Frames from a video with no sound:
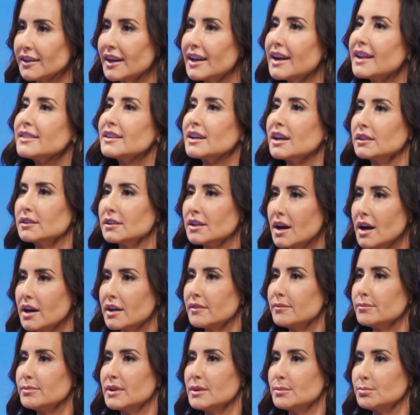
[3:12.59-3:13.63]
And I think a lot
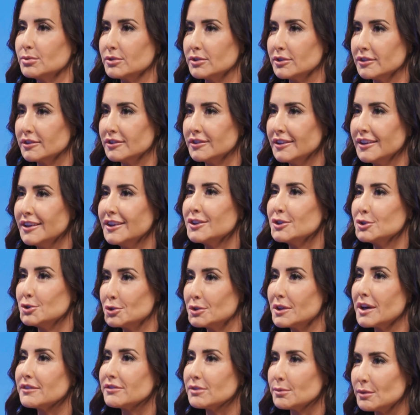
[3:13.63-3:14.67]
of people do
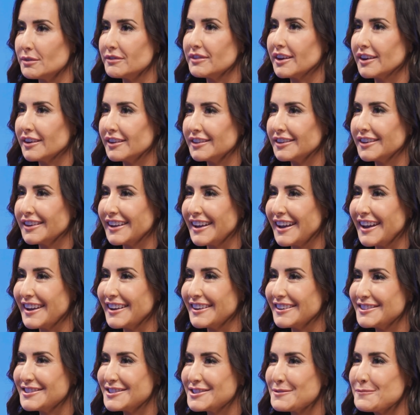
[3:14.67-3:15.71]
that from a very young
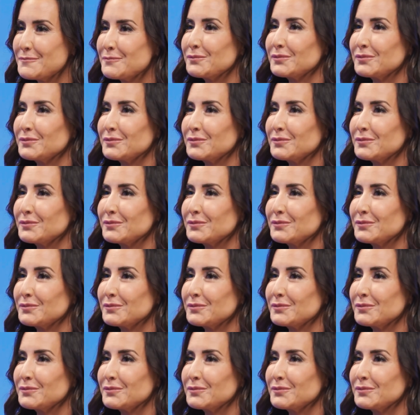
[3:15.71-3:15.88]
age.